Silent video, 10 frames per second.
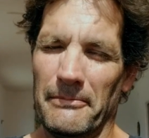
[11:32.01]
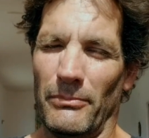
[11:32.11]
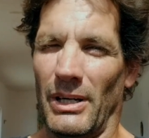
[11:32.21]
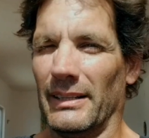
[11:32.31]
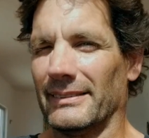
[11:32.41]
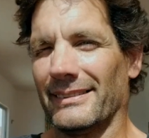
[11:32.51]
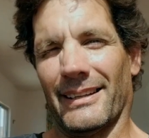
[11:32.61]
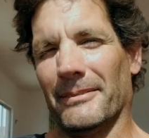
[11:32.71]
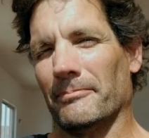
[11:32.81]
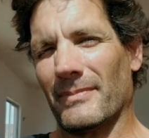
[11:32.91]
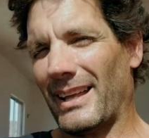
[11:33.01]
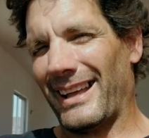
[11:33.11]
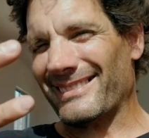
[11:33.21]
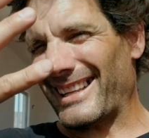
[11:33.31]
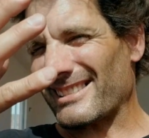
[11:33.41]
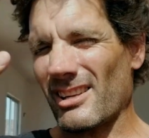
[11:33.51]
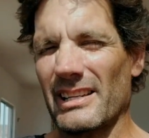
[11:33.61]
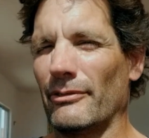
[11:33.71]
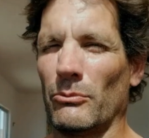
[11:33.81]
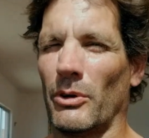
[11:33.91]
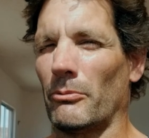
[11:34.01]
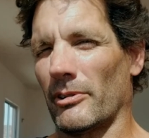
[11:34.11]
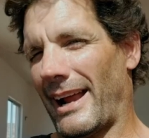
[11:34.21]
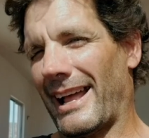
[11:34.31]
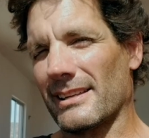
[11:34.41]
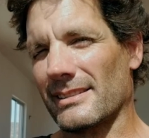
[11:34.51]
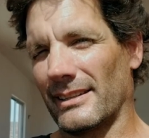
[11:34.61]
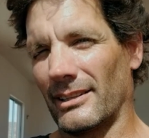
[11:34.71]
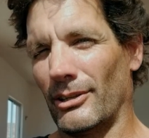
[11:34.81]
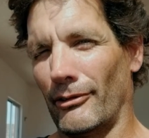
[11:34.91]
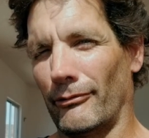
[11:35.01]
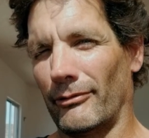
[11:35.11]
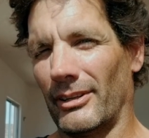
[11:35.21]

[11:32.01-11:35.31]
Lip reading: But that's not even what we're asking of